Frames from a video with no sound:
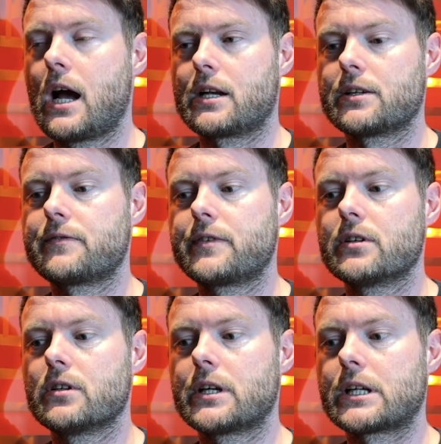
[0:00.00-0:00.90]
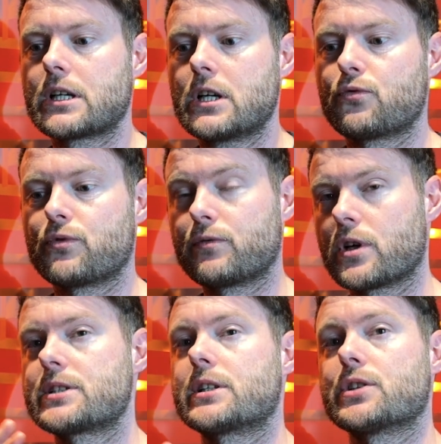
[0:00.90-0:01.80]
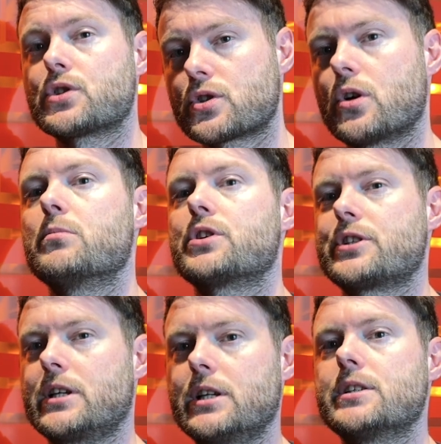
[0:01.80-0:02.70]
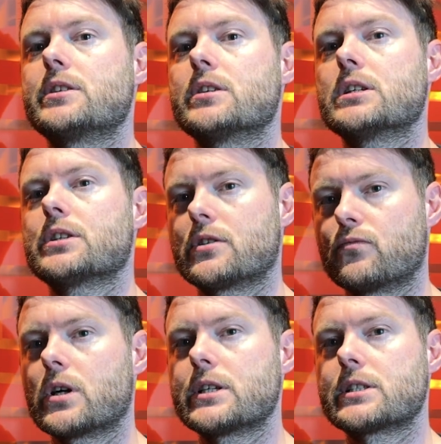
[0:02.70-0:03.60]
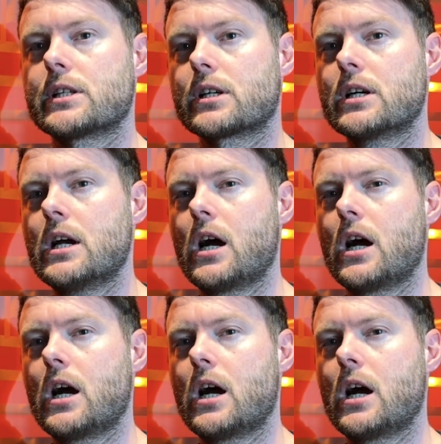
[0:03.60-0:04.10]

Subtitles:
And I feel like rewriting is so much easier than writing.